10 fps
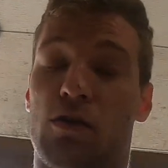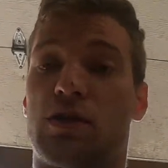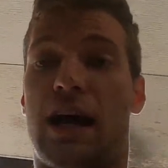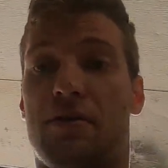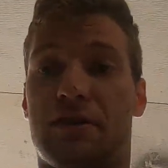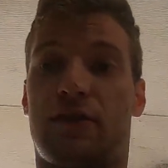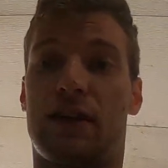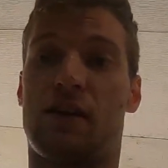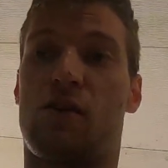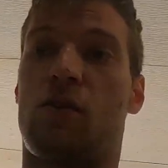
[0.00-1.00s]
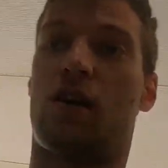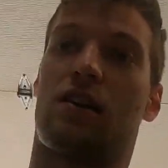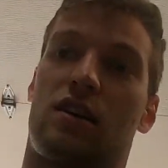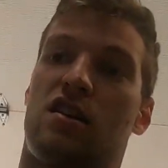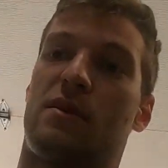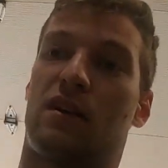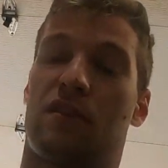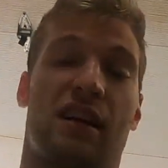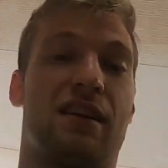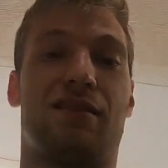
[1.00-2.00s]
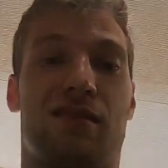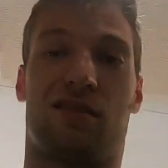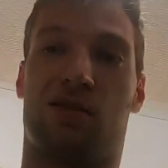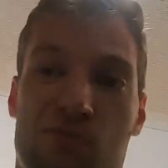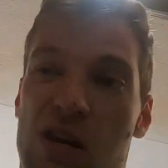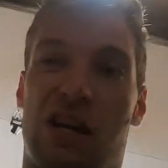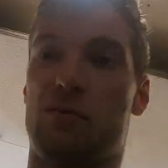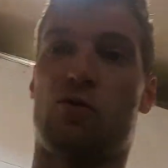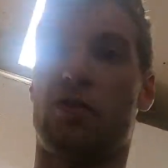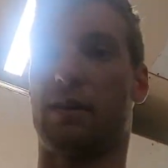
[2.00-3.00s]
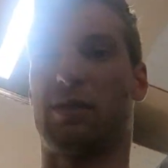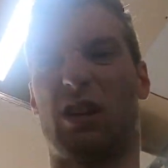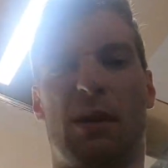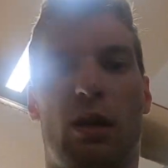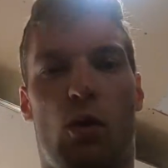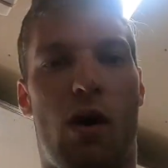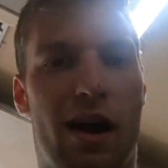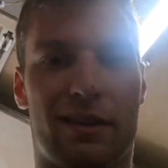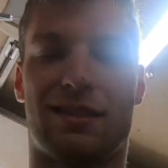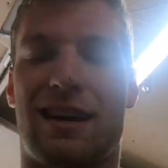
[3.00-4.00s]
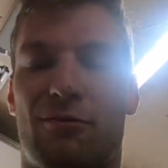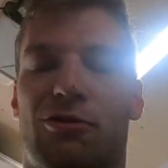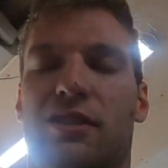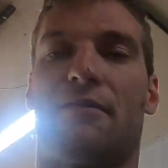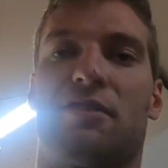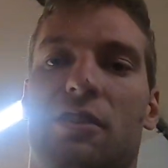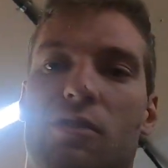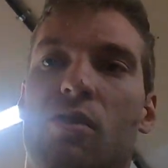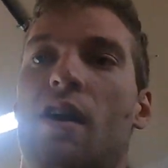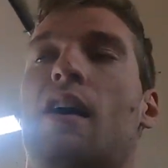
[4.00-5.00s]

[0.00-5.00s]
close out this video. I don't think I need to make any more, and it's going to be a little while until I have more stuff to do.